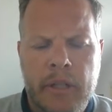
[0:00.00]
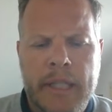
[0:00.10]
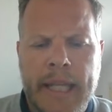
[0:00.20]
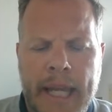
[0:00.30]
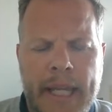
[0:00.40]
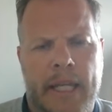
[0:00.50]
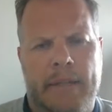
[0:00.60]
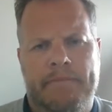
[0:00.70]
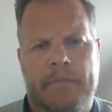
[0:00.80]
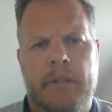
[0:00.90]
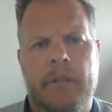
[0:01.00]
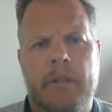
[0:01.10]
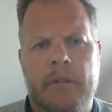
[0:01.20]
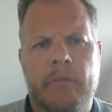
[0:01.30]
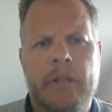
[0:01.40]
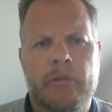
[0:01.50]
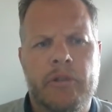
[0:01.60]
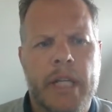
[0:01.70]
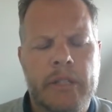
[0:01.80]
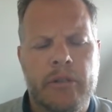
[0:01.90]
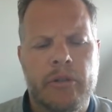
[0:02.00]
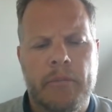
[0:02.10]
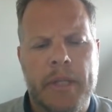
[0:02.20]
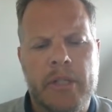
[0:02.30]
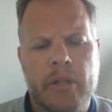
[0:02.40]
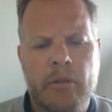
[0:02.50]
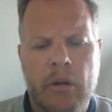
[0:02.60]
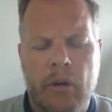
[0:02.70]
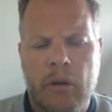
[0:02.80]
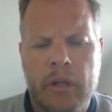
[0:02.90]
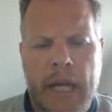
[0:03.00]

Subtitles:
data. When you change your material or